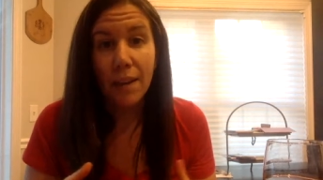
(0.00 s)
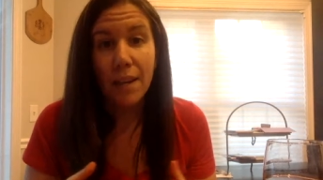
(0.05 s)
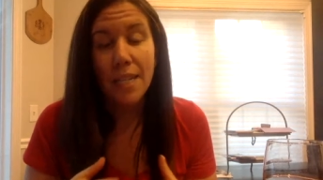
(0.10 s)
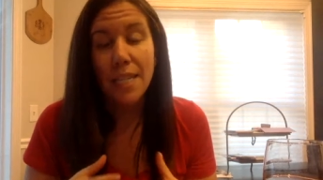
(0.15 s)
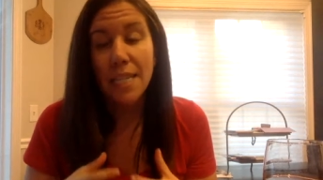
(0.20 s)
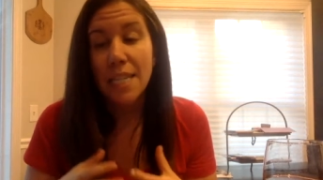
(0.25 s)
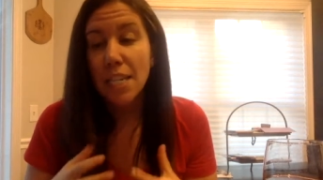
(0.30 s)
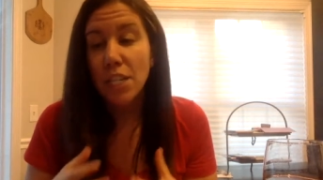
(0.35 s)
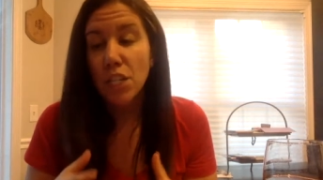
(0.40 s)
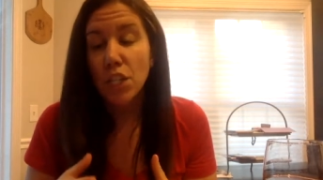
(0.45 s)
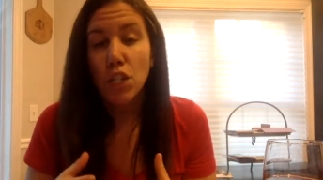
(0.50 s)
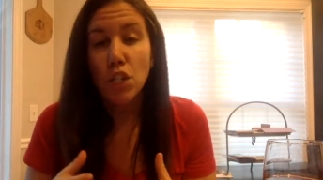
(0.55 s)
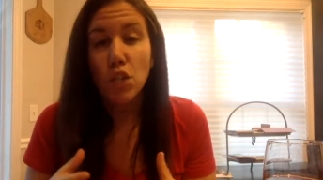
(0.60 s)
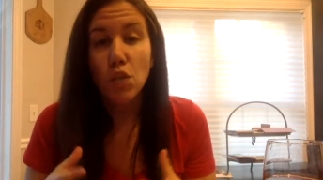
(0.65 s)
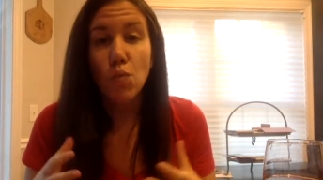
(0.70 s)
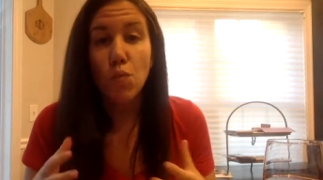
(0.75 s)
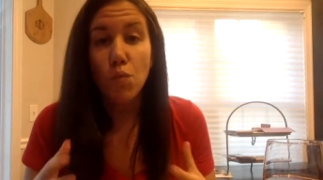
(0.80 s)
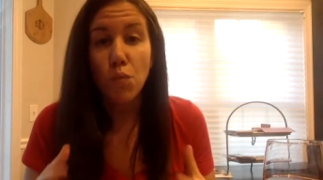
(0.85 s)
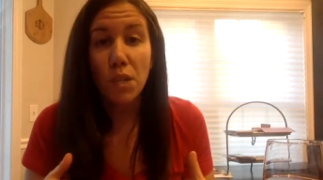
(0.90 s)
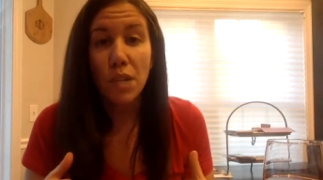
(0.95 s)
It teaches
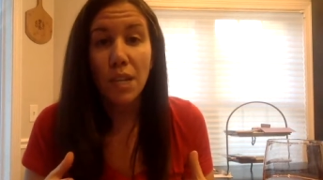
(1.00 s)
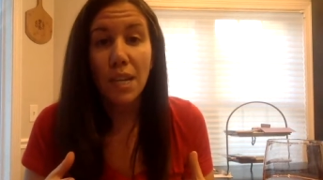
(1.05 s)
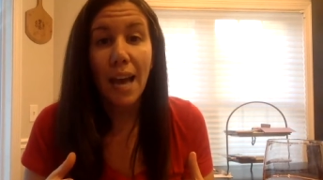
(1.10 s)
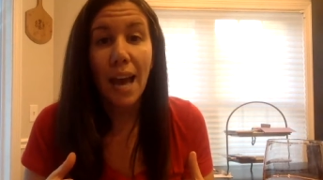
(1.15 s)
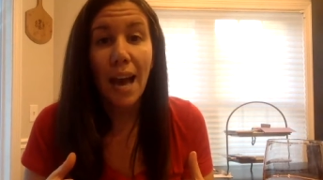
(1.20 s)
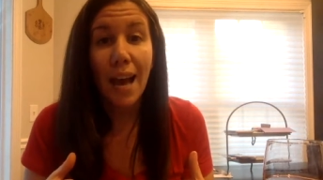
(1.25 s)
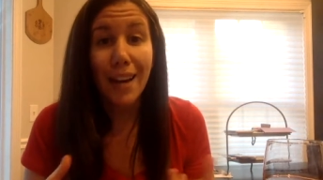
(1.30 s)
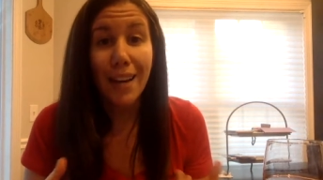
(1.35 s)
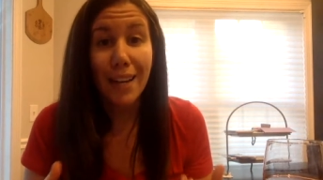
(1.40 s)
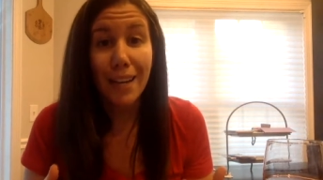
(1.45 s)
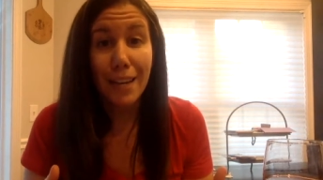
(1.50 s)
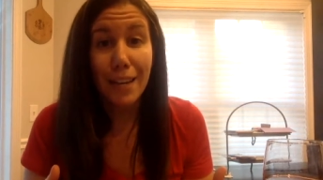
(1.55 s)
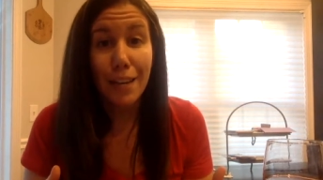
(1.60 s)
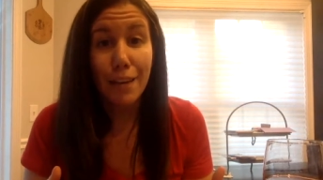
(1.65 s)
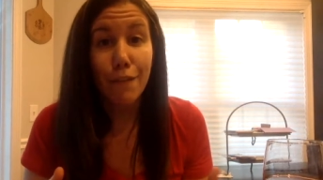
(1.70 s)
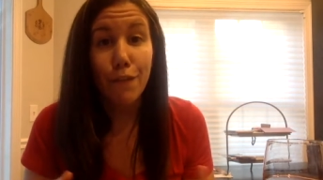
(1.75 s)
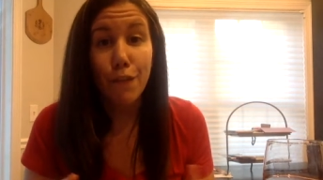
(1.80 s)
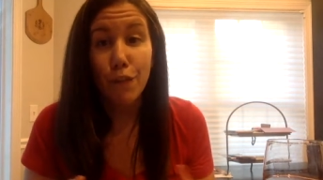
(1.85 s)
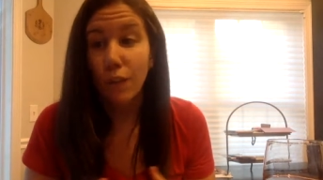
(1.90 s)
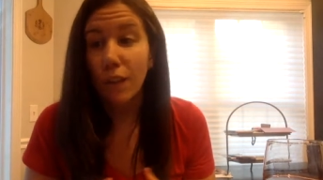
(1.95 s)
you really how to eat
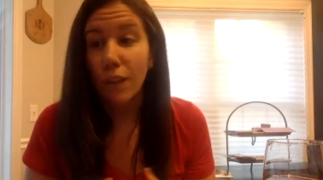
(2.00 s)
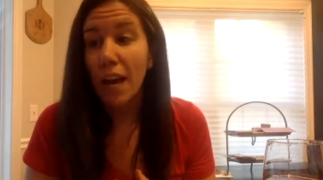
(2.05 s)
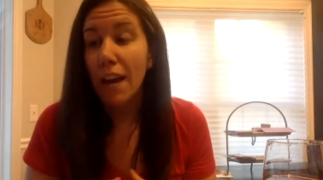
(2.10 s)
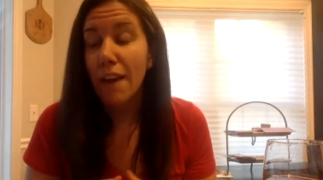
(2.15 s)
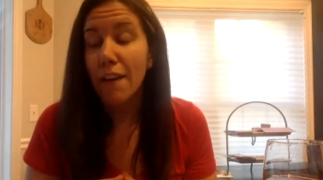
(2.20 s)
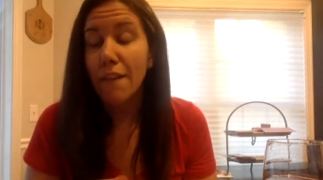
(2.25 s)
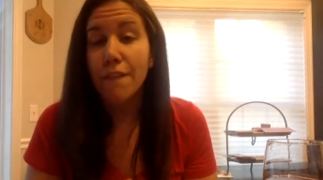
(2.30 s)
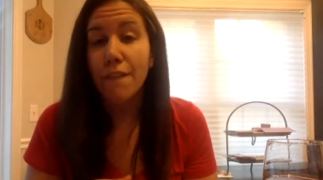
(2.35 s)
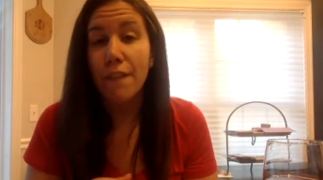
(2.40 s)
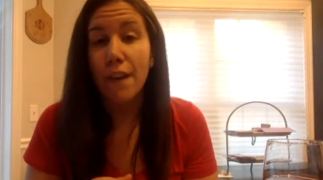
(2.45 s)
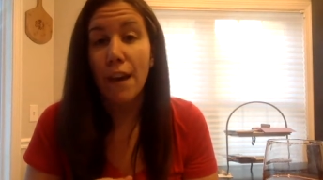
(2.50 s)
for life.